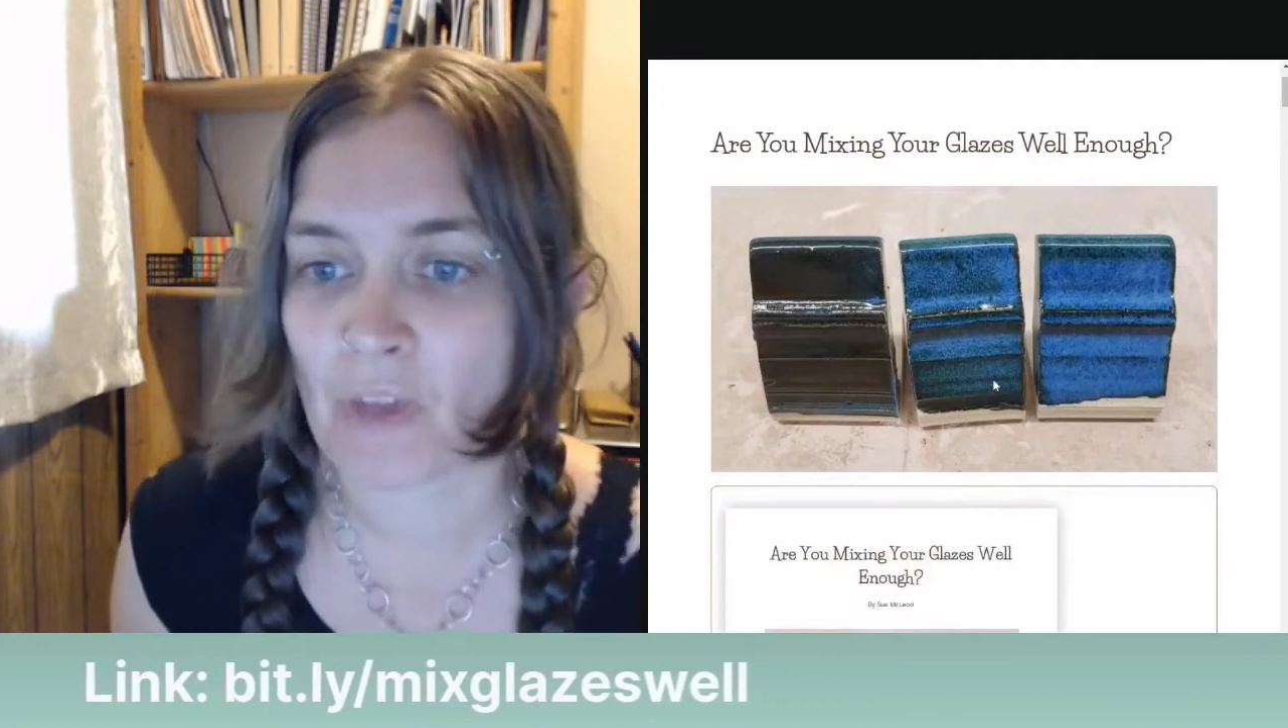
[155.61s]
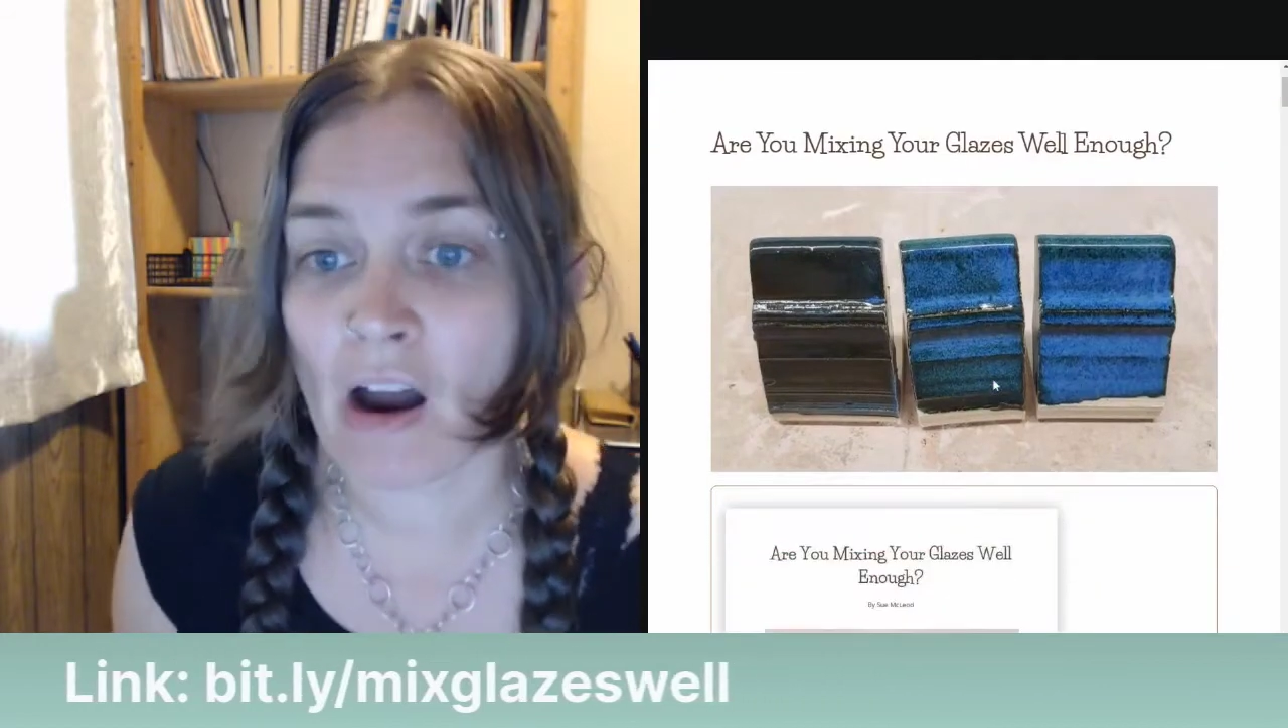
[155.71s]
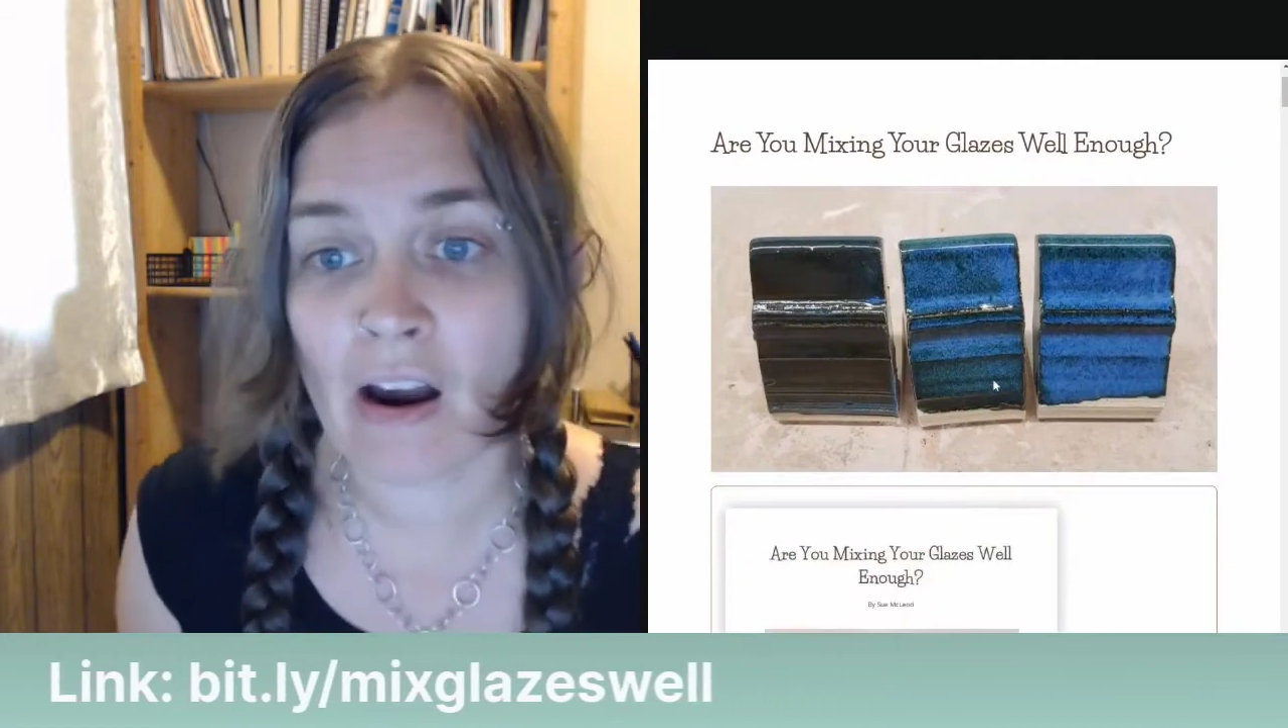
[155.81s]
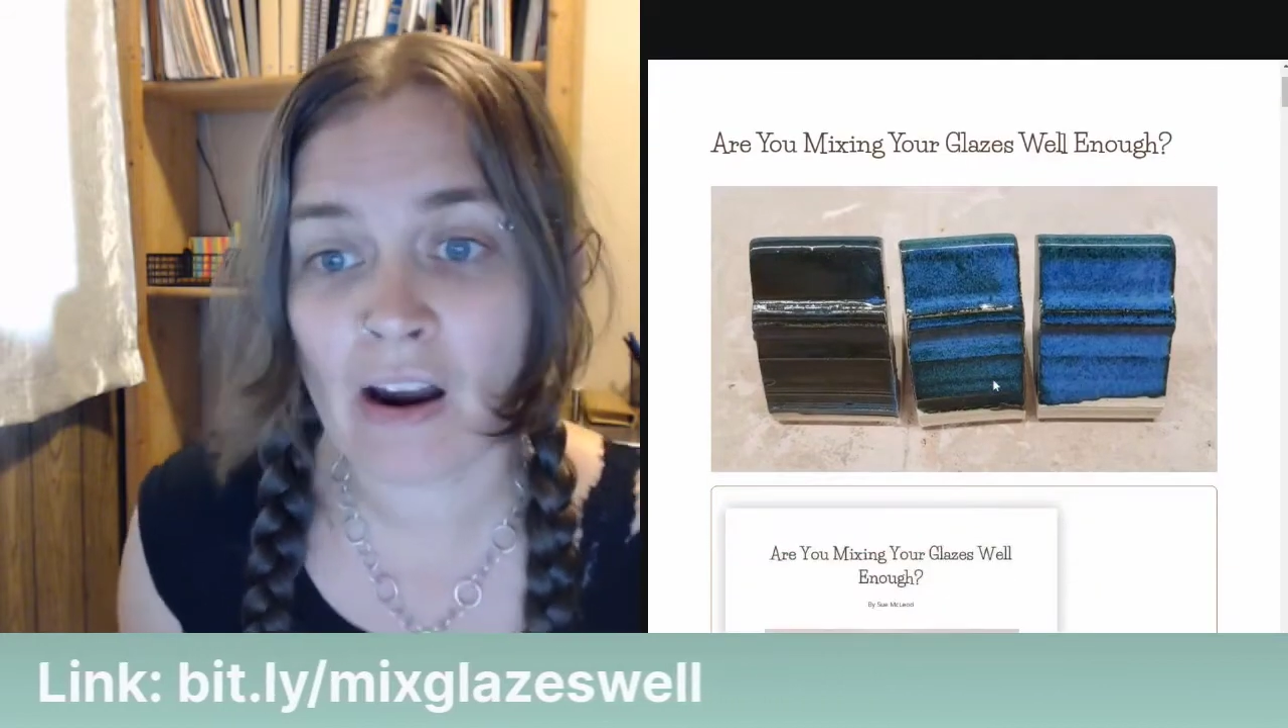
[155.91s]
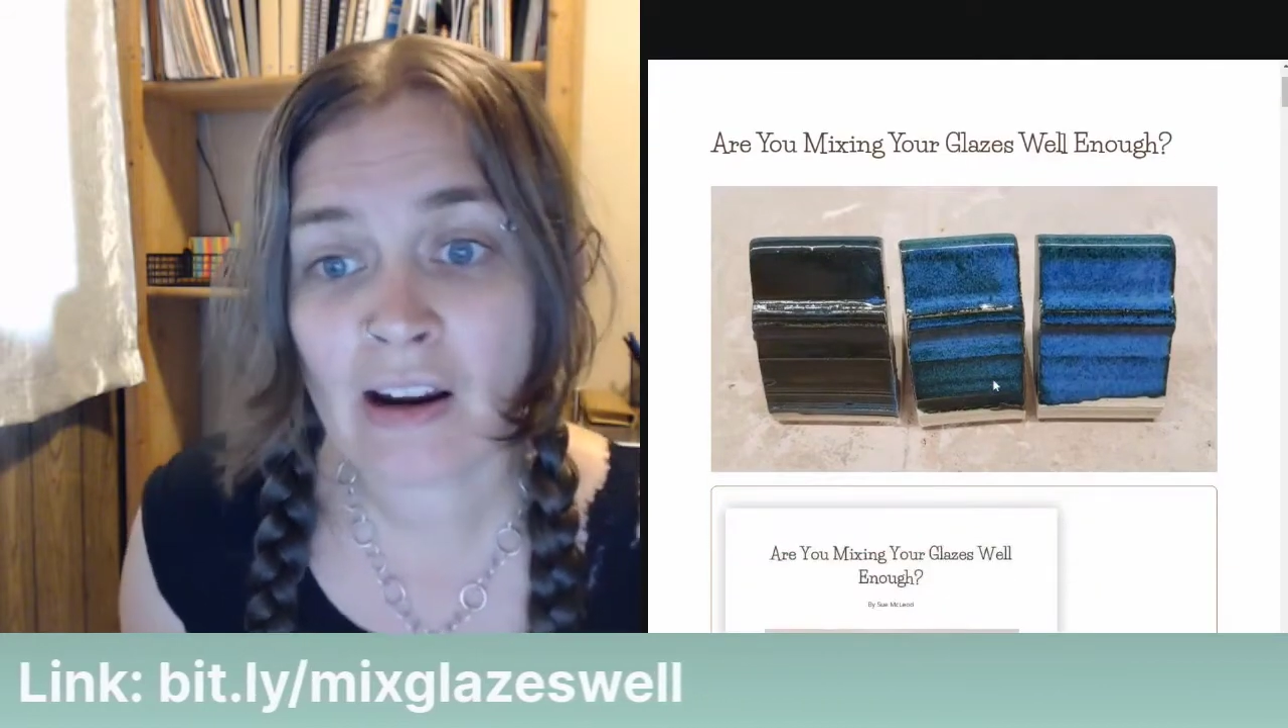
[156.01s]

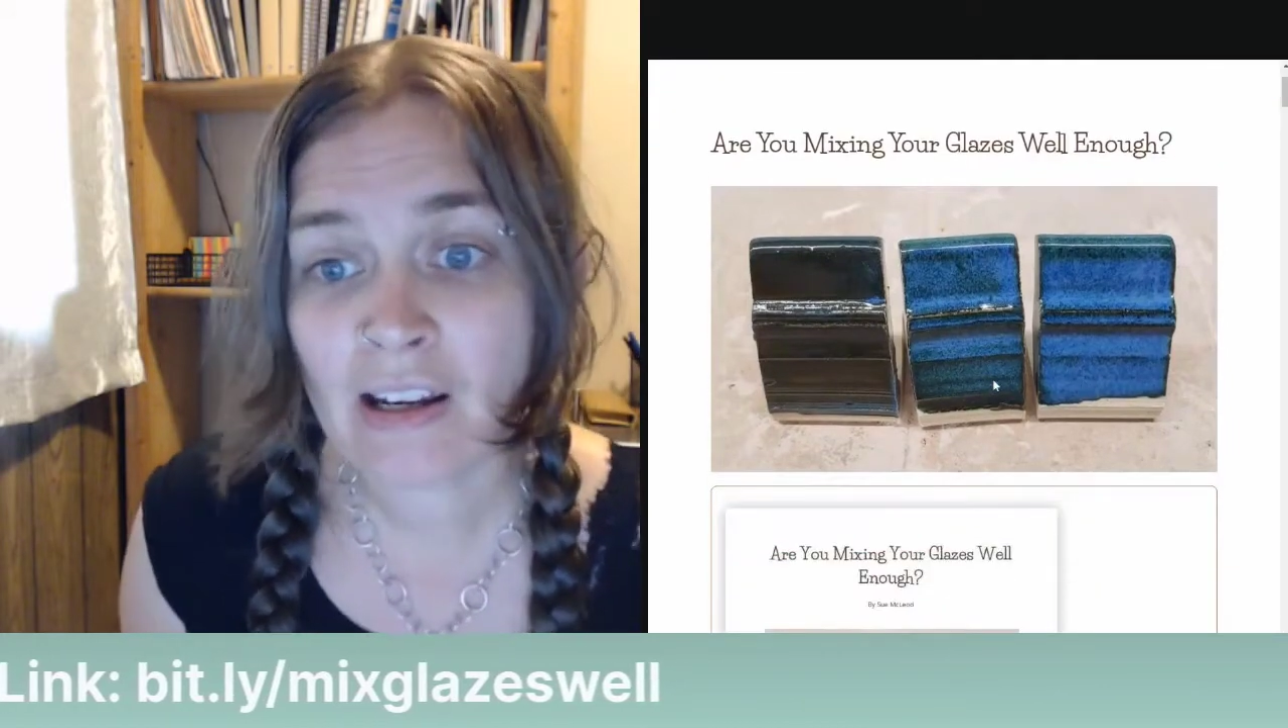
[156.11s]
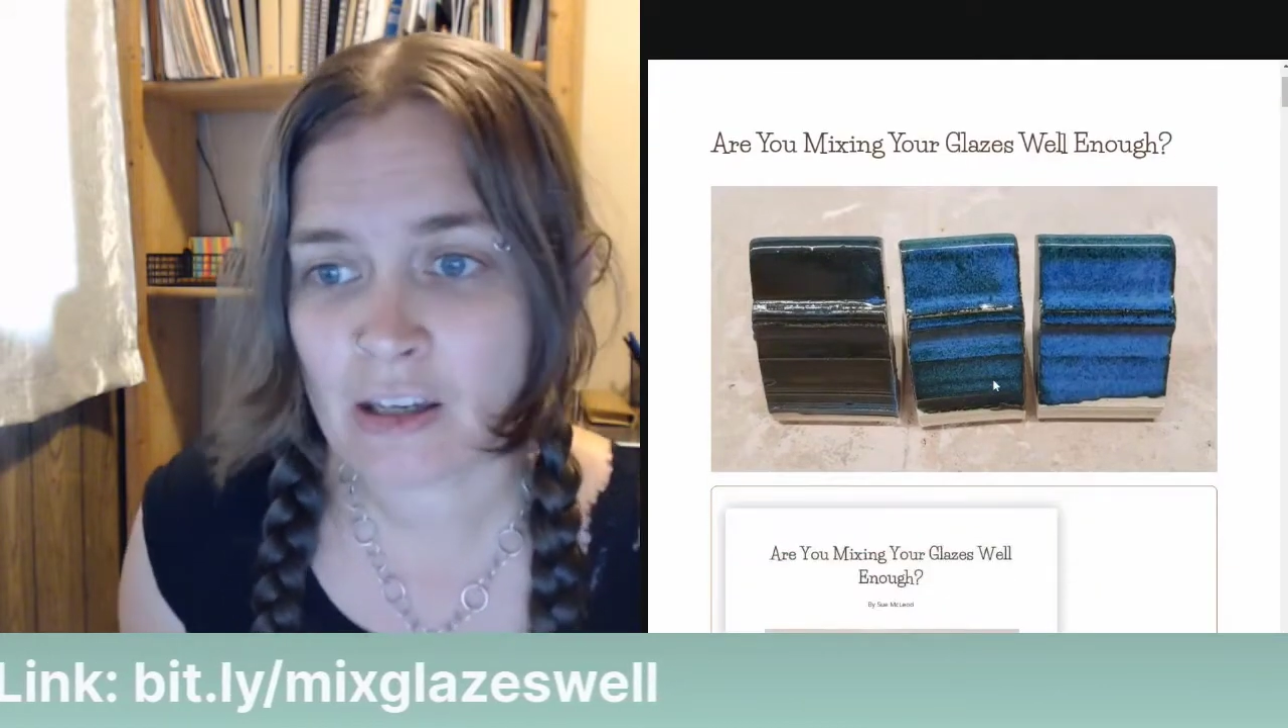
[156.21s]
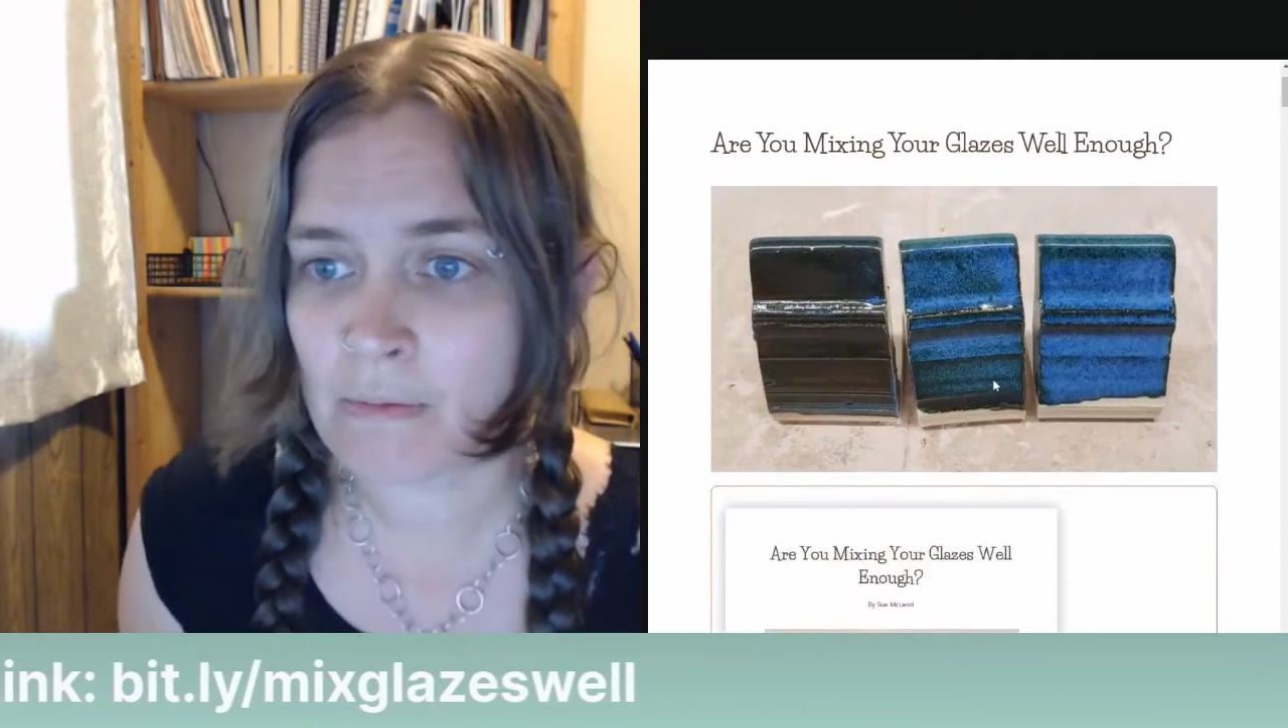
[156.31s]
are you